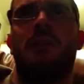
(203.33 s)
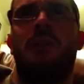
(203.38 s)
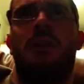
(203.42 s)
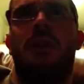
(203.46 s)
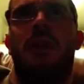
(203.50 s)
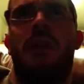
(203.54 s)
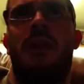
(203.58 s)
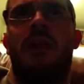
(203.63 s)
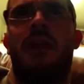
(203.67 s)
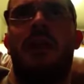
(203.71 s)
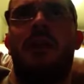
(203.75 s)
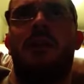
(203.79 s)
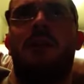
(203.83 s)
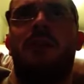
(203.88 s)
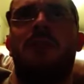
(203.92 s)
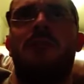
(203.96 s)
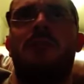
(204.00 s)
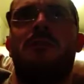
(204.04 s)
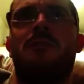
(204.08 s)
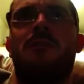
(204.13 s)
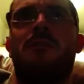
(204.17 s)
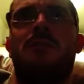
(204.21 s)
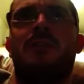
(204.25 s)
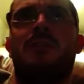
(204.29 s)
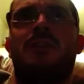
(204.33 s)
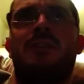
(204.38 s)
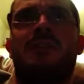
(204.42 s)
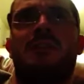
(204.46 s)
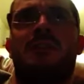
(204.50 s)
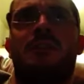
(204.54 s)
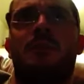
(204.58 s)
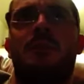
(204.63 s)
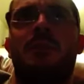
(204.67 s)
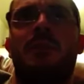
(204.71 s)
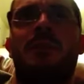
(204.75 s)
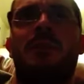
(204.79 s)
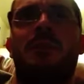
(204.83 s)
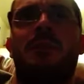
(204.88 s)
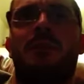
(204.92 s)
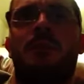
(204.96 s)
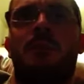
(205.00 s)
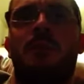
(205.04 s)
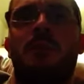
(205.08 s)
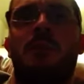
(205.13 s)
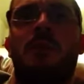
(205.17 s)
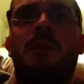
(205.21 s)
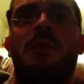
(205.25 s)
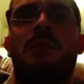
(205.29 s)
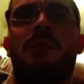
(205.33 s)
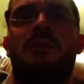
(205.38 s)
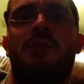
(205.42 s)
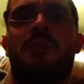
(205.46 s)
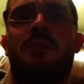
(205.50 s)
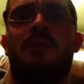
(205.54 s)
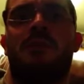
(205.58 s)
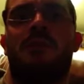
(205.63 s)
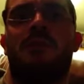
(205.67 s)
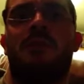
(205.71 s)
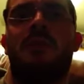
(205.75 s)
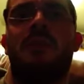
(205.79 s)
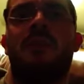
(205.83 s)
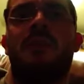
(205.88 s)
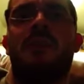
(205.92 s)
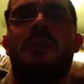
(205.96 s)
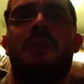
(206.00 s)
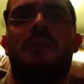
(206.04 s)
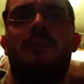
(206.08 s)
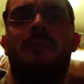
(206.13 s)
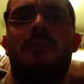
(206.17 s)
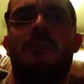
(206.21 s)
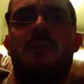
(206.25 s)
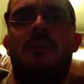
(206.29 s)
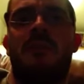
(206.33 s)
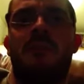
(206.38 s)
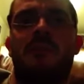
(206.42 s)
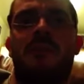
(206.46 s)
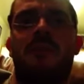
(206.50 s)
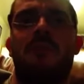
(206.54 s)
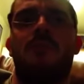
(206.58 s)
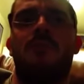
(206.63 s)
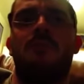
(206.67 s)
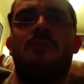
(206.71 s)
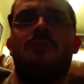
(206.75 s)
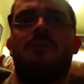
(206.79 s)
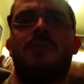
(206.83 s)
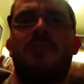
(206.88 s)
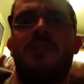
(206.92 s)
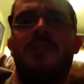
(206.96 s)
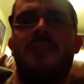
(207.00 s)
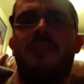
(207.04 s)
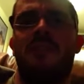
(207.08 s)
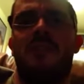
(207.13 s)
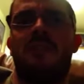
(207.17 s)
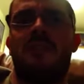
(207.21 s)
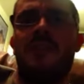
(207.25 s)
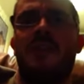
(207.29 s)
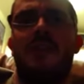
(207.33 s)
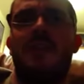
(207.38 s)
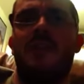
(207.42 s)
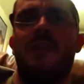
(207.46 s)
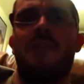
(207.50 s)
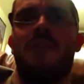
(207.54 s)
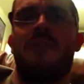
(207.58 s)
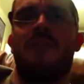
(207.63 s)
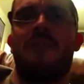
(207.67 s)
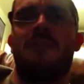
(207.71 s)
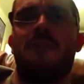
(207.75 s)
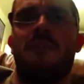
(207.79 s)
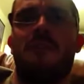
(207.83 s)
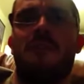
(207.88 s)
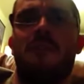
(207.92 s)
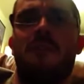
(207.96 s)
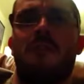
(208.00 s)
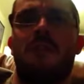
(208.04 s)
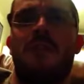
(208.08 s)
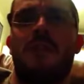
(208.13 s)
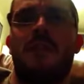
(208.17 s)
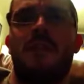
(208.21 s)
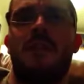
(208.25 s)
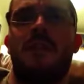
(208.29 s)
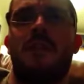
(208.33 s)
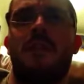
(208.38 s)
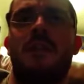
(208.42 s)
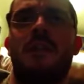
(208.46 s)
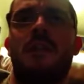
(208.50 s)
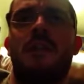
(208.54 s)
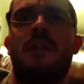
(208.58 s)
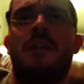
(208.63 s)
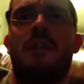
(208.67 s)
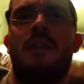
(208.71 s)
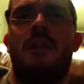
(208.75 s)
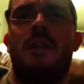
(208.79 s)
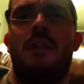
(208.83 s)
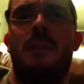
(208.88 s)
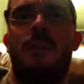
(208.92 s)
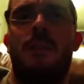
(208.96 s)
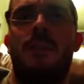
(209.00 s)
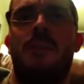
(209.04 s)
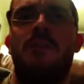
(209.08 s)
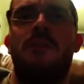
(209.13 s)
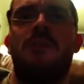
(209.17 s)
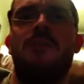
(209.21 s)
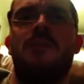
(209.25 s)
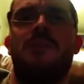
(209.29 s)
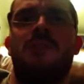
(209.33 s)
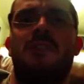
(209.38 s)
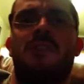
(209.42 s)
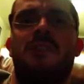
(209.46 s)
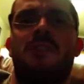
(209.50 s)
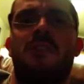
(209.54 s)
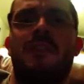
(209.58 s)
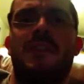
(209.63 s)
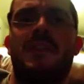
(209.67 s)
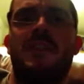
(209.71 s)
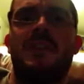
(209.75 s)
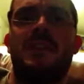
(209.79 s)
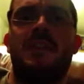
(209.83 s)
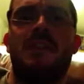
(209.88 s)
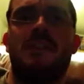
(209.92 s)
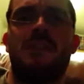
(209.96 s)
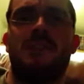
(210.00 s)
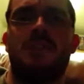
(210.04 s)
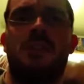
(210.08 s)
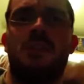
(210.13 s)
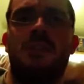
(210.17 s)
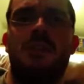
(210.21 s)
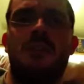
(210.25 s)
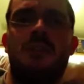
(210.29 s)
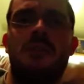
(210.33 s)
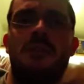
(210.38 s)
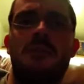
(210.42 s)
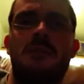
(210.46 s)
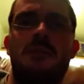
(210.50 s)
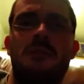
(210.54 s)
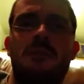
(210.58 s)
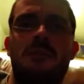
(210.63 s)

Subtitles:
I got to do various bleeps and bloops and various cool things in regards to recording and producing the radio show.